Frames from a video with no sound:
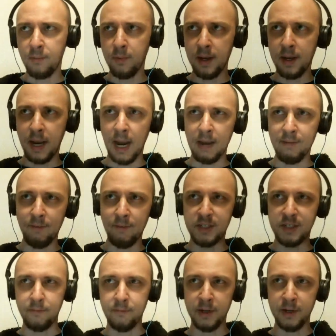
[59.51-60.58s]
we kind of have
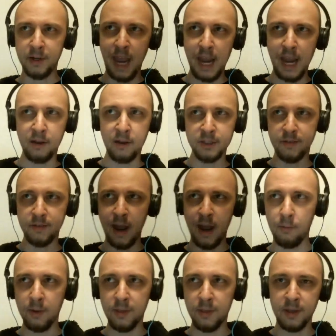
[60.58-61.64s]
different angles of
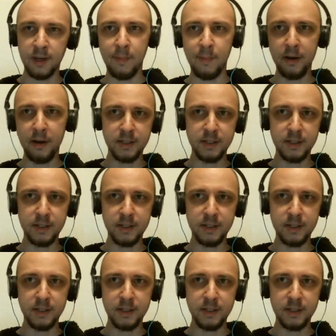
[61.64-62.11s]
how we think about it.